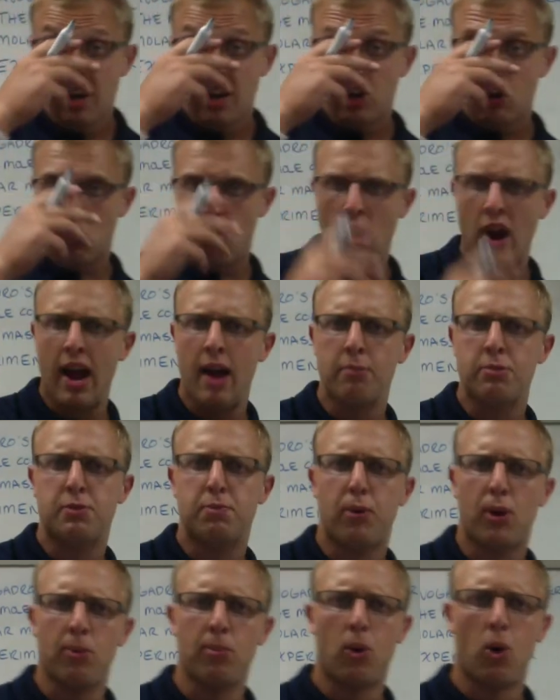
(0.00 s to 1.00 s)
grams
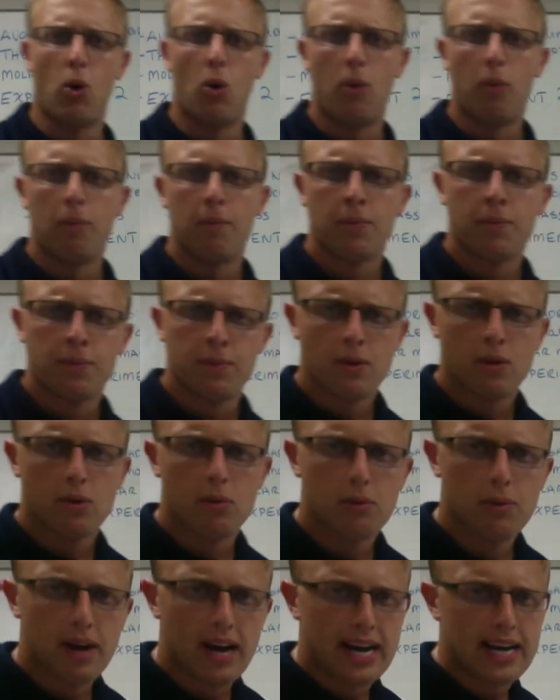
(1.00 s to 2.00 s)
per mole.
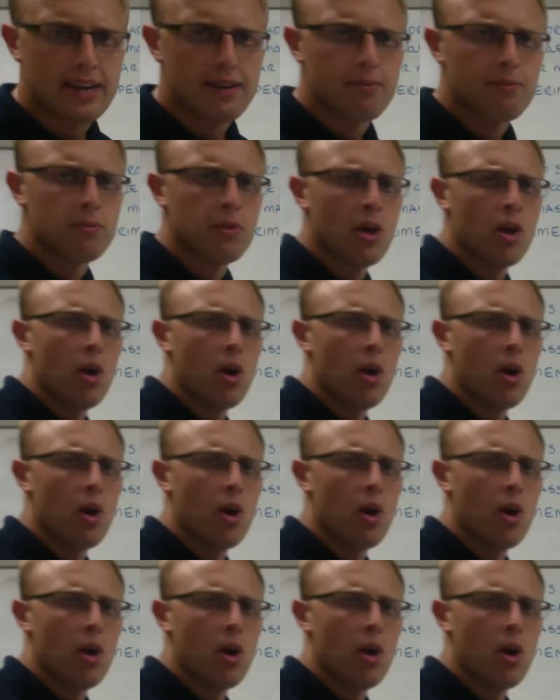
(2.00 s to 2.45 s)
Right?